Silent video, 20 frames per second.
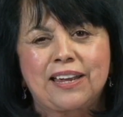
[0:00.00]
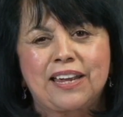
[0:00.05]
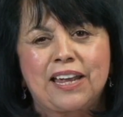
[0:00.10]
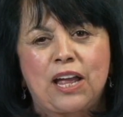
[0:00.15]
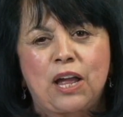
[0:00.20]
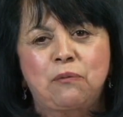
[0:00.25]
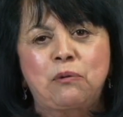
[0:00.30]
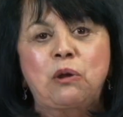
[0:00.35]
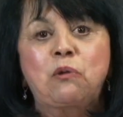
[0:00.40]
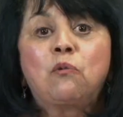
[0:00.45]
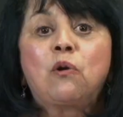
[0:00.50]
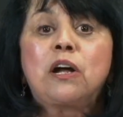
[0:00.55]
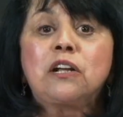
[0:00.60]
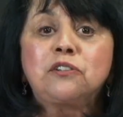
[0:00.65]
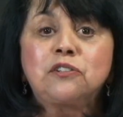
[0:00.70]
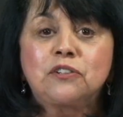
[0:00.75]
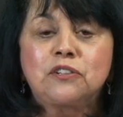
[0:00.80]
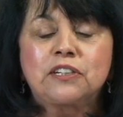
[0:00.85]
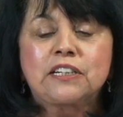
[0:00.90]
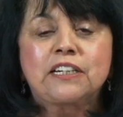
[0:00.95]
and we
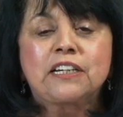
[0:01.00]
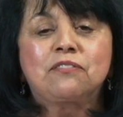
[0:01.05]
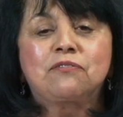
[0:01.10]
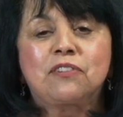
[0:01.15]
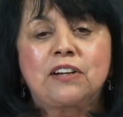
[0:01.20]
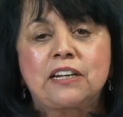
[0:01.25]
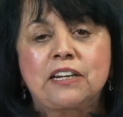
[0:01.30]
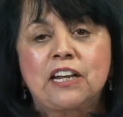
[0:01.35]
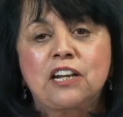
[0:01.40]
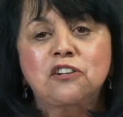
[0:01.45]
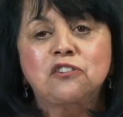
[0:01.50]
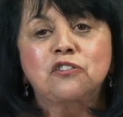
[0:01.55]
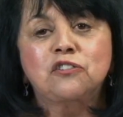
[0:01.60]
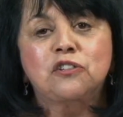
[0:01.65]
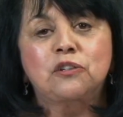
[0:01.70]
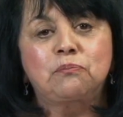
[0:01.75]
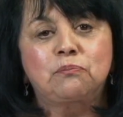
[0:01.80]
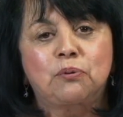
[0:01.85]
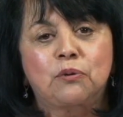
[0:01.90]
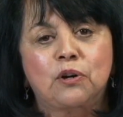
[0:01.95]
want you to get financial
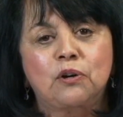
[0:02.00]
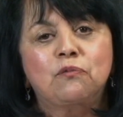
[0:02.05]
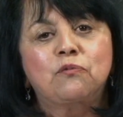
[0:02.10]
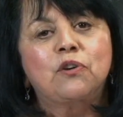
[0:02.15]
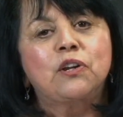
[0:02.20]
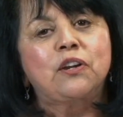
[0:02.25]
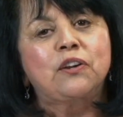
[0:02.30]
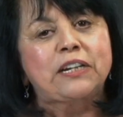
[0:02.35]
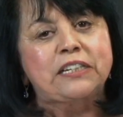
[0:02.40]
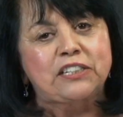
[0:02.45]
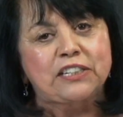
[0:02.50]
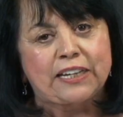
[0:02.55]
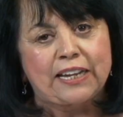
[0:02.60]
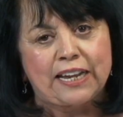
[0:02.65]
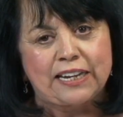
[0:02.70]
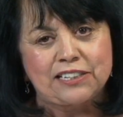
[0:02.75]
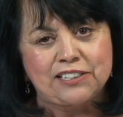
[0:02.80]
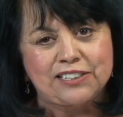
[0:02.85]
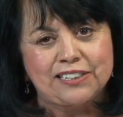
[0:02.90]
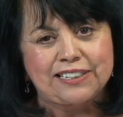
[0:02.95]
support for your
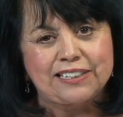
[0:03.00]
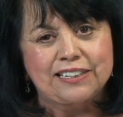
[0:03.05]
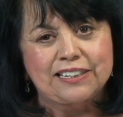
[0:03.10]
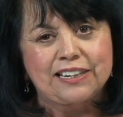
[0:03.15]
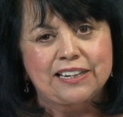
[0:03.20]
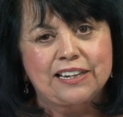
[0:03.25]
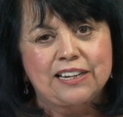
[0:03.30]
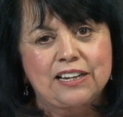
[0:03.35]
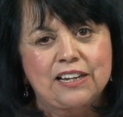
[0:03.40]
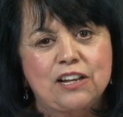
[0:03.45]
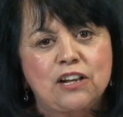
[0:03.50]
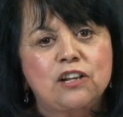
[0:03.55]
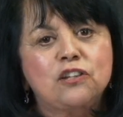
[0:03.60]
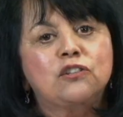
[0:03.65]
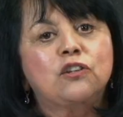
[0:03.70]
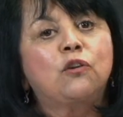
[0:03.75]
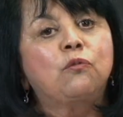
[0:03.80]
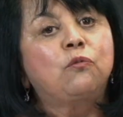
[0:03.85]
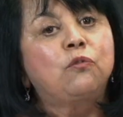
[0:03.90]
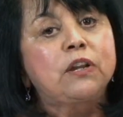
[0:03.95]
education.
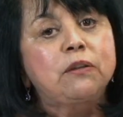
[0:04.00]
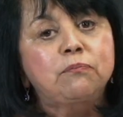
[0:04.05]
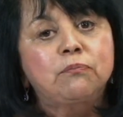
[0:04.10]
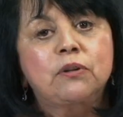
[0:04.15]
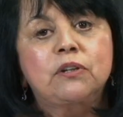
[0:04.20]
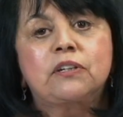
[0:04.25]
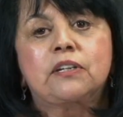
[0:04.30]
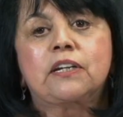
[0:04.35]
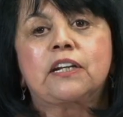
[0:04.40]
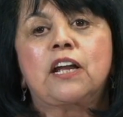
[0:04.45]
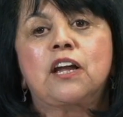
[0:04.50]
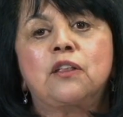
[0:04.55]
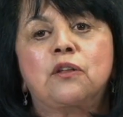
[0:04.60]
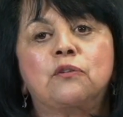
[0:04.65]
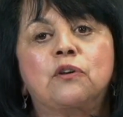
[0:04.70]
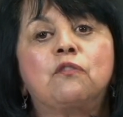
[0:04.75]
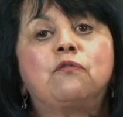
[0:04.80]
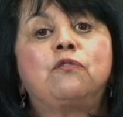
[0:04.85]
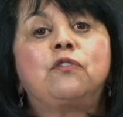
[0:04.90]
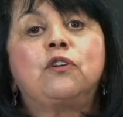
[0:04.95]
So we put
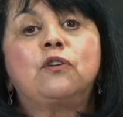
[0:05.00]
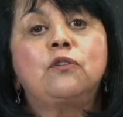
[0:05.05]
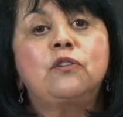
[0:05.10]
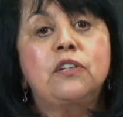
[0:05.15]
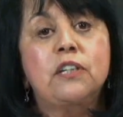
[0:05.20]
together a few